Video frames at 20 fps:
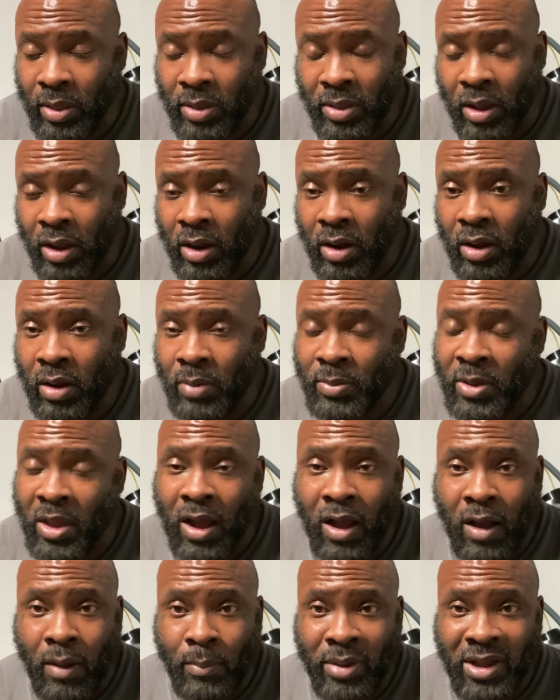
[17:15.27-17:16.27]

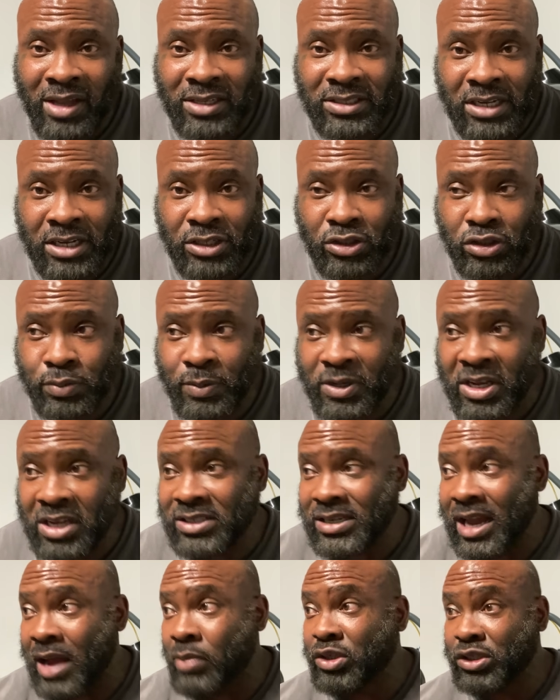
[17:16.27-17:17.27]
y'all best interest because
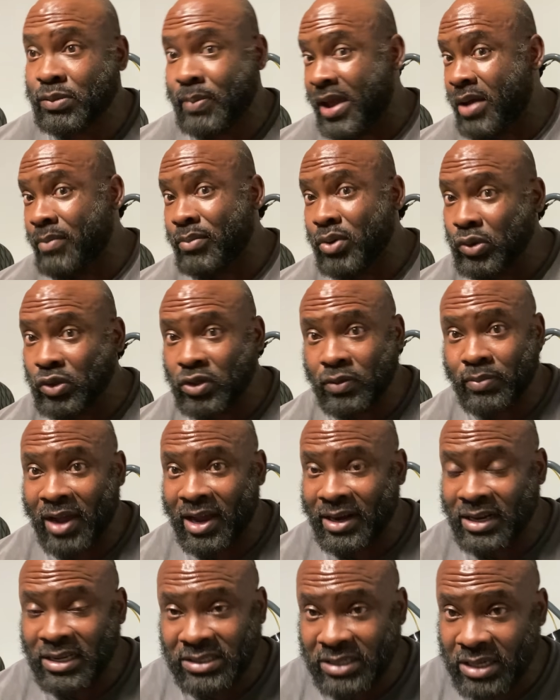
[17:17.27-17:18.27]
I was bamboozled by
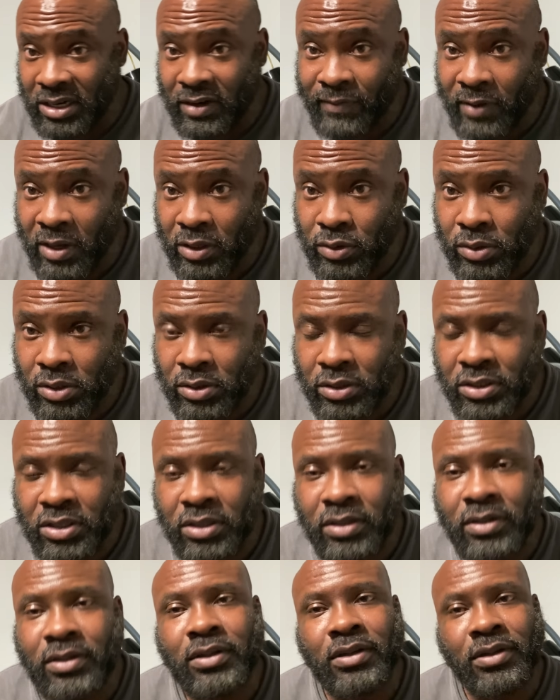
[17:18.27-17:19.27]
these individuals,
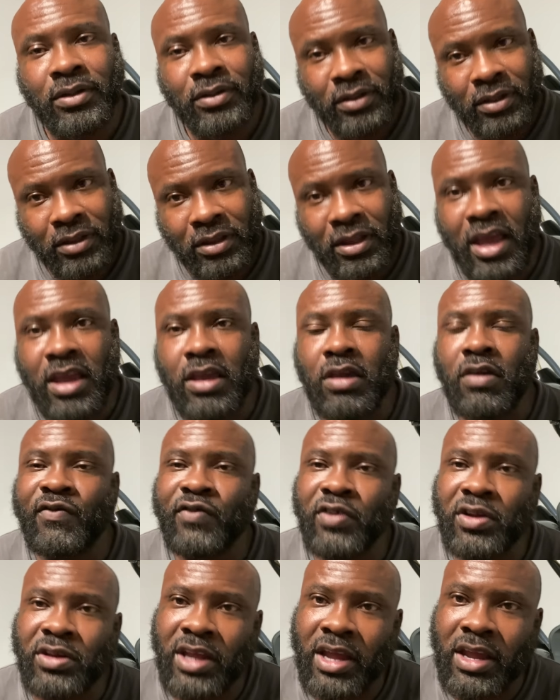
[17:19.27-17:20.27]
thank you for
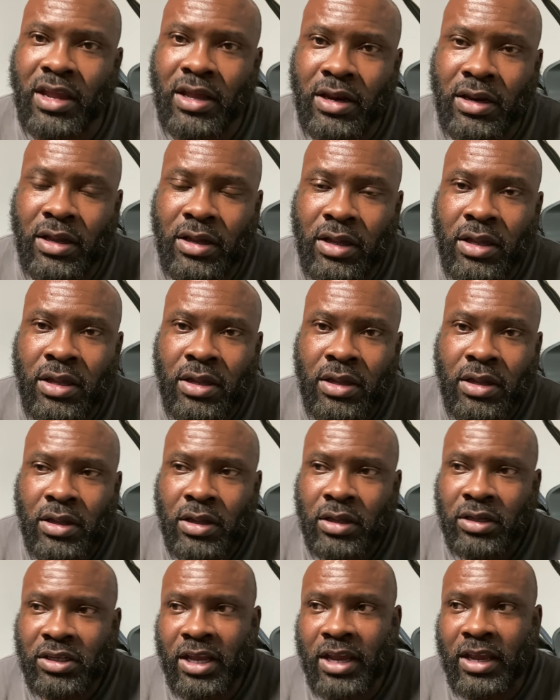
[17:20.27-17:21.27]
taking
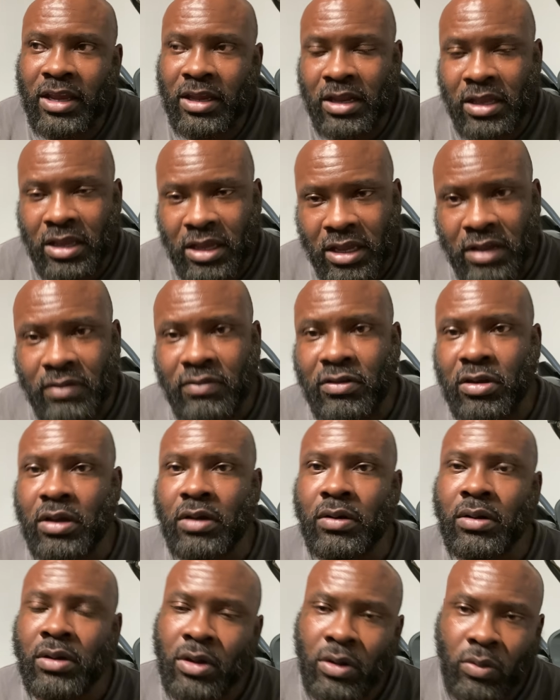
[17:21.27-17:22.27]
heed
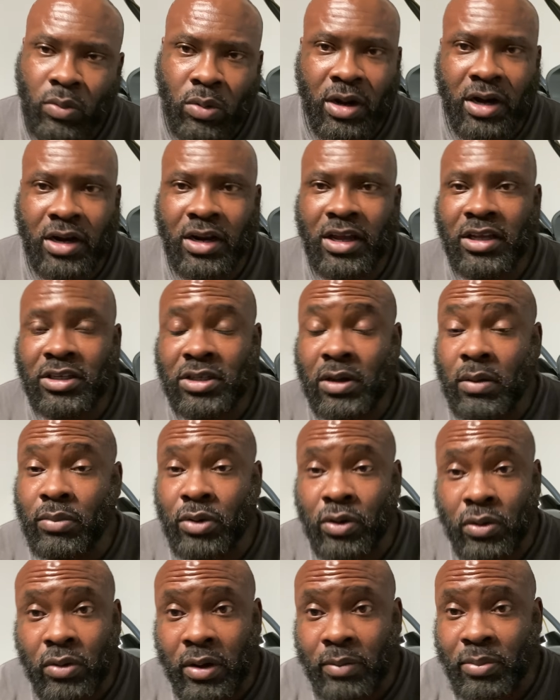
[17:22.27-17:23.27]
to what it is I'm
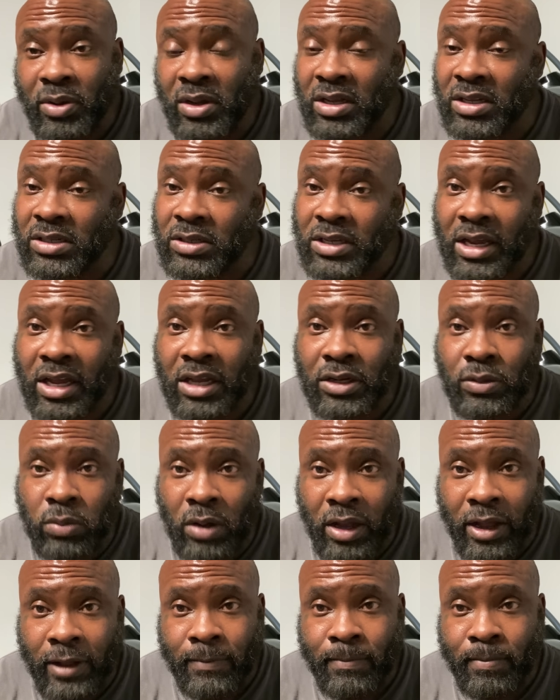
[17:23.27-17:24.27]
doing. Because guess
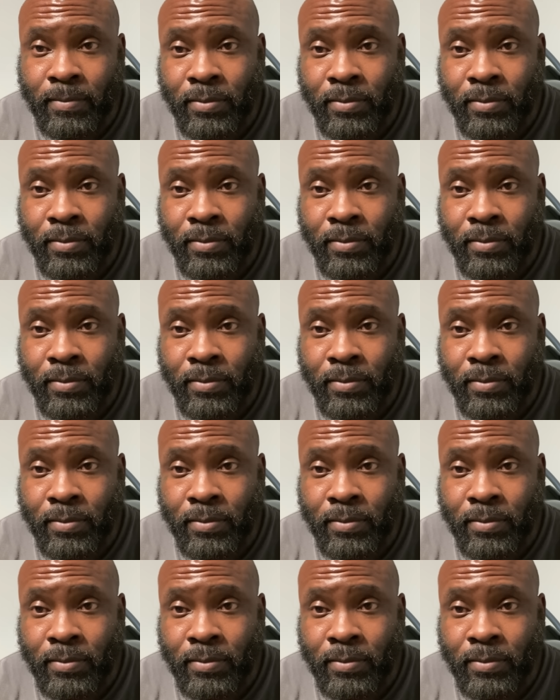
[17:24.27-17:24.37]
what?